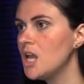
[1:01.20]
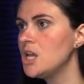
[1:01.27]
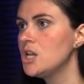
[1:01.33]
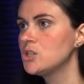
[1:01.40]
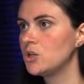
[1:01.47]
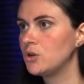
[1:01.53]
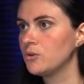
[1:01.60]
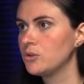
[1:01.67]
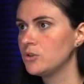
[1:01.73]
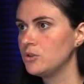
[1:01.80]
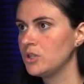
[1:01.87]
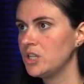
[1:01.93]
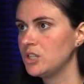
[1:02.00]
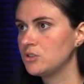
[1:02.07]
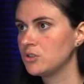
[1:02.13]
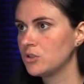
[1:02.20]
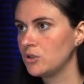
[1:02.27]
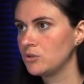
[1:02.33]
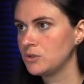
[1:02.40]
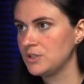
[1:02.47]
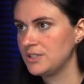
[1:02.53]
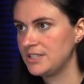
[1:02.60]
So you need to
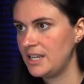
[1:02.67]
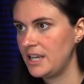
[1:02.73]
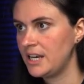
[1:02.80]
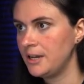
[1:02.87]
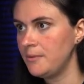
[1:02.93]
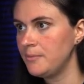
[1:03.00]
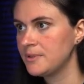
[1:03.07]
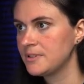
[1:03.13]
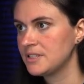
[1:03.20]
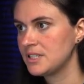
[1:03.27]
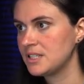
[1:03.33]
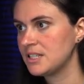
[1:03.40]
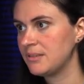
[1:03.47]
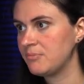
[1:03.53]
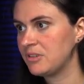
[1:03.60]
go to Setup, System